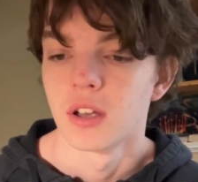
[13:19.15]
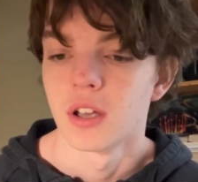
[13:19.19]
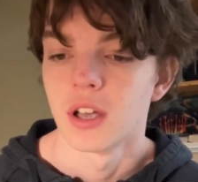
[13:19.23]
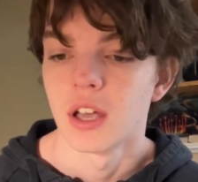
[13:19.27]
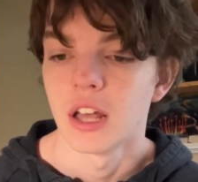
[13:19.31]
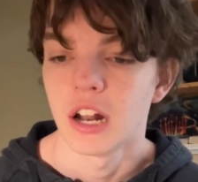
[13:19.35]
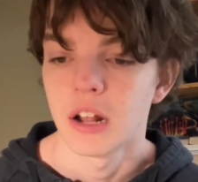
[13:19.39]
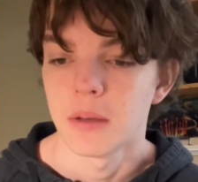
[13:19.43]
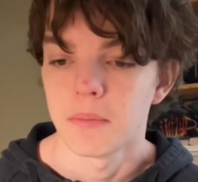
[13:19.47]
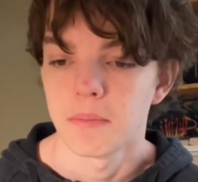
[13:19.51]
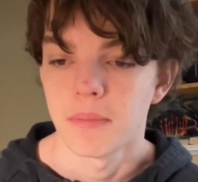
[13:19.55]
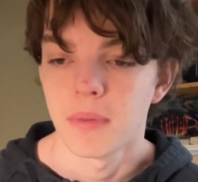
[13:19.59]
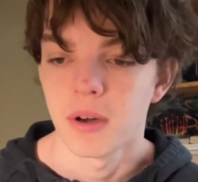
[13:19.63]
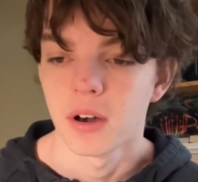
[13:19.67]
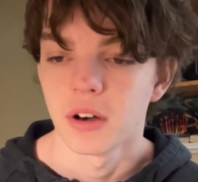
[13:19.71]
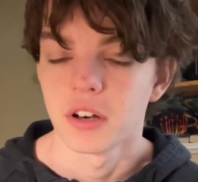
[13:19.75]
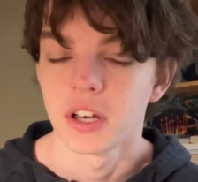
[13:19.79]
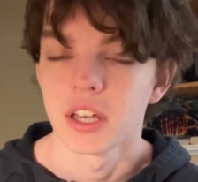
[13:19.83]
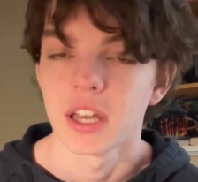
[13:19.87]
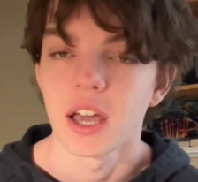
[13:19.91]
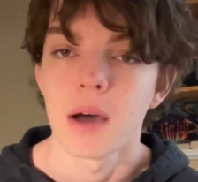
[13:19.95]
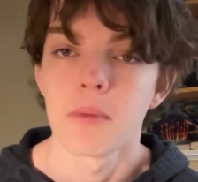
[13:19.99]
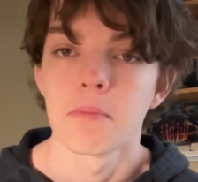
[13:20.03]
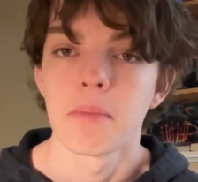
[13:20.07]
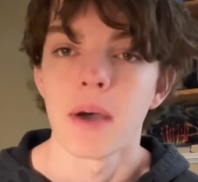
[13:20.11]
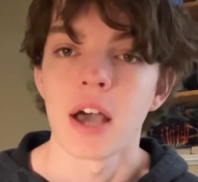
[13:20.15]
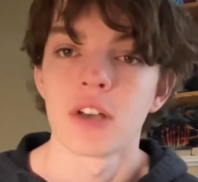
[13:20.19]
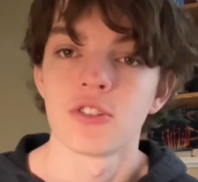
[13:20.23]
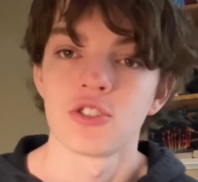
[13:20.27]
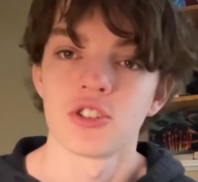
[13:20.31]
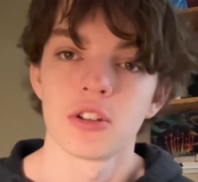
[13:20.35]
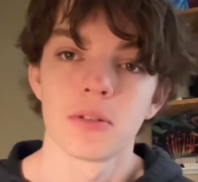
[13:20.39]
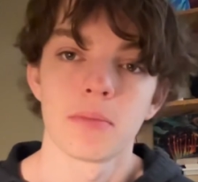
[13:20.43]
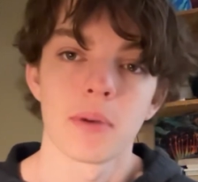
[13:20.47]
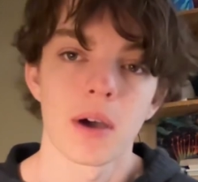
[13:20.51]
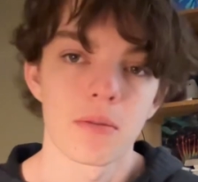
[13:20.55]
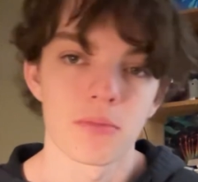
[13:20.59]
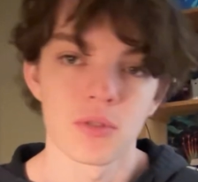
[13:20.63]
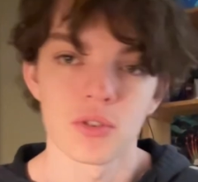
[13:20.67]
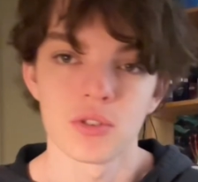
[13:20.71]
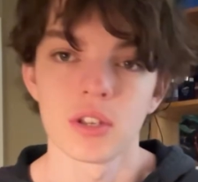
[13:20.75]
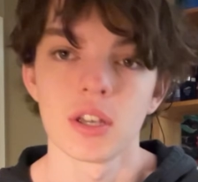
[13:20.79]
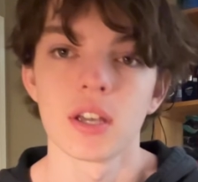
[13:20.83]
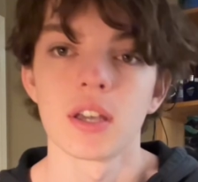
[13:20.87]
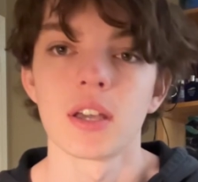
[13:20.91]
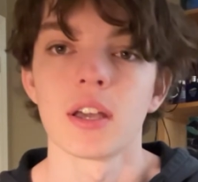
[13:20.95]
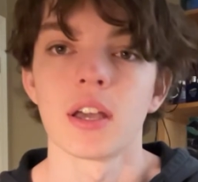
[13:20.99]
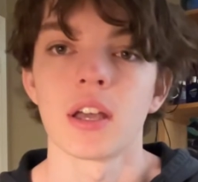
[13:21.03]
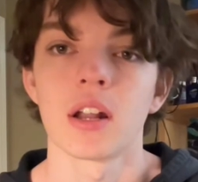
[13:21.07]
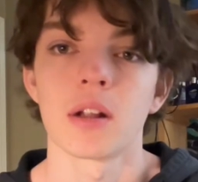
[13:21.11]
I'm passionate about
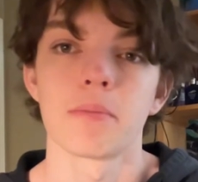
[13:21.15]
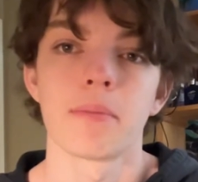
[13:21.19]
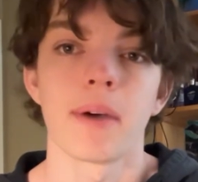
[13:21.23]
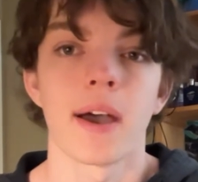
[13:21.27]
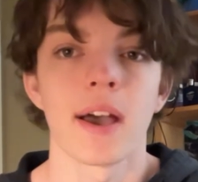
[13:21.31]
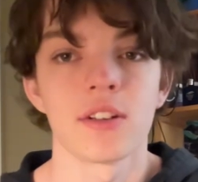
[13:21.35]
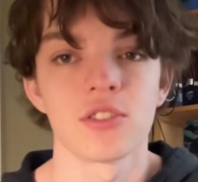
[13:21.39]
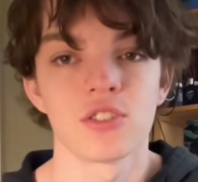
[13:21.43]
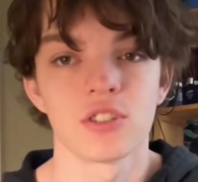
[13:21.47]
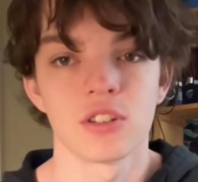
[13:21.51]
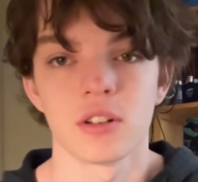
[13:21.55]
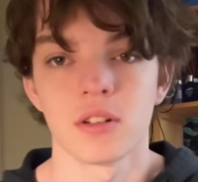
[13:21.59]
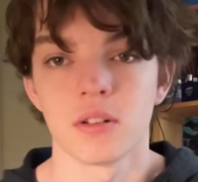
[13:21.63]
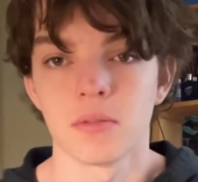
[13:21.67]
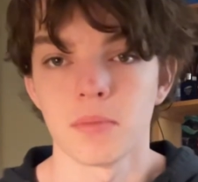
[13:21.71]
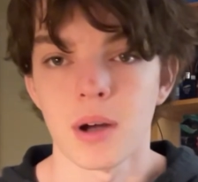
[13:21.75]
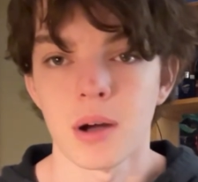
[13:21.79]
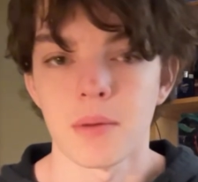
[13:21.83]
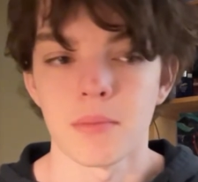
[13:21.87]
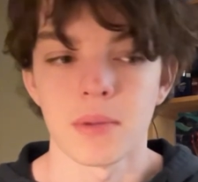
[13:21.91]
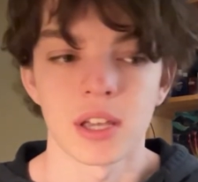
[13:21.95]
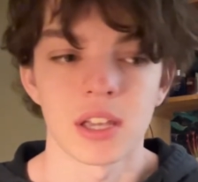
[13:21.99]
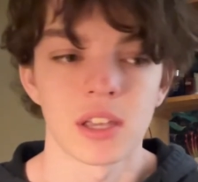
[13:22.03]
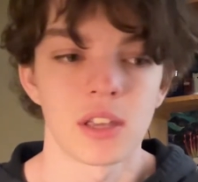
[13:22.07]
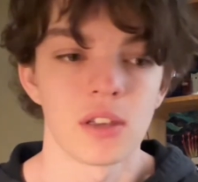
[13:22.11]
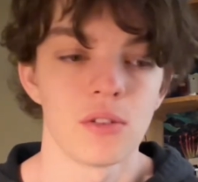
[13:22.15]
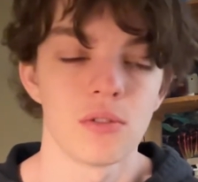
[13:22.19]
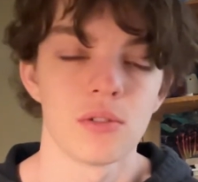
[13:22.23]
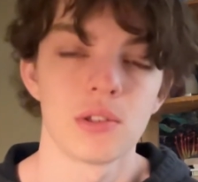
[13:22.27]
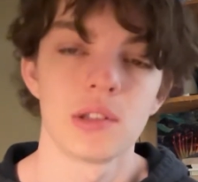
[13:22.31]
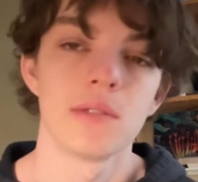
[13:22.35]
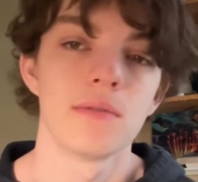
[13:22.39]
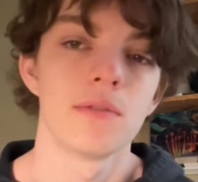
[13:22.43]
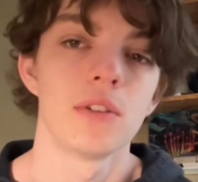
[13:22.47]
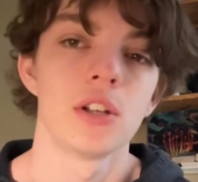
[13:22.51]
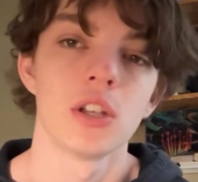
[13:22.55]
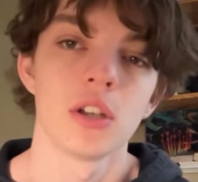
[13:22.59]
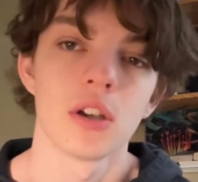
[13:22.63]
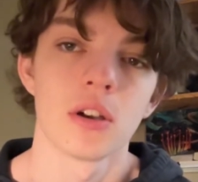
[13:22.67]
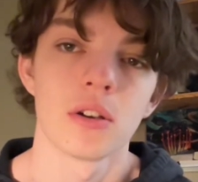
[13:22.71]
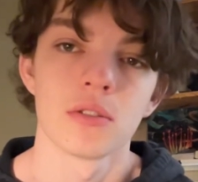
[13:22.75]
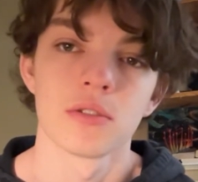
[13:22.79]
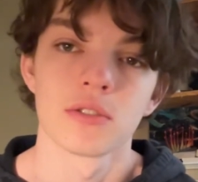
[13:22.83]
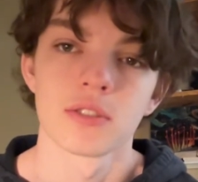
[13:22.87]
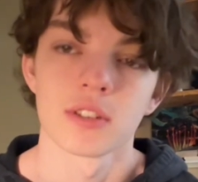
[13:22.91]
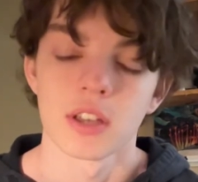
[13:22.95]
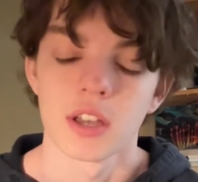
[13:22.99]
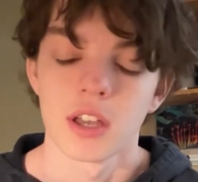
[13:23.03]
music, and I'm passionate about making YouTube videos,